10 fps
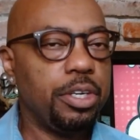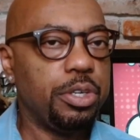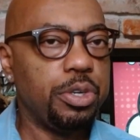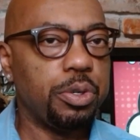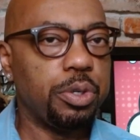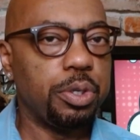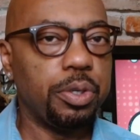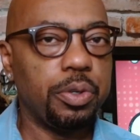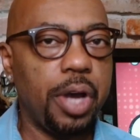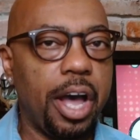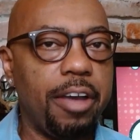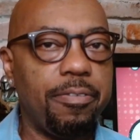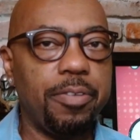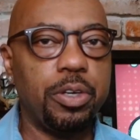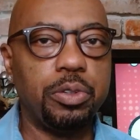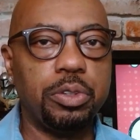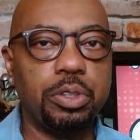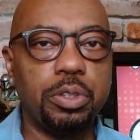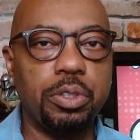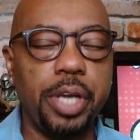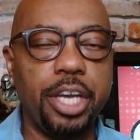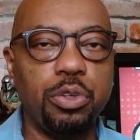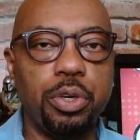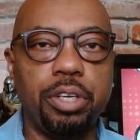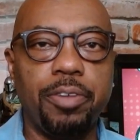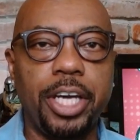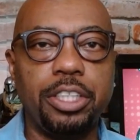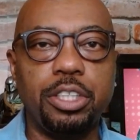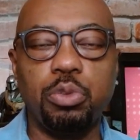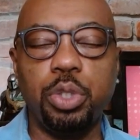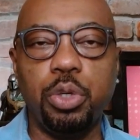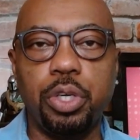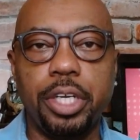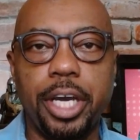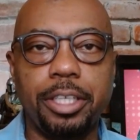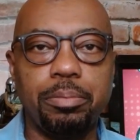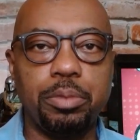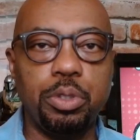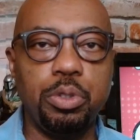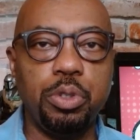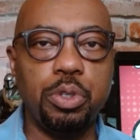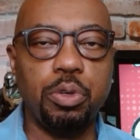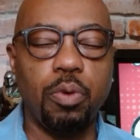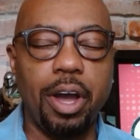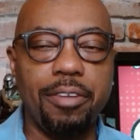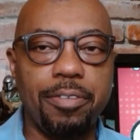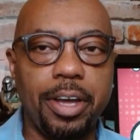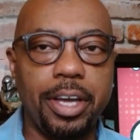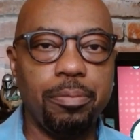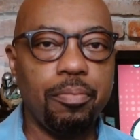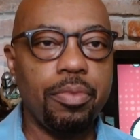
your iPhones or Android devices, when you connect them to your Wi-Fi,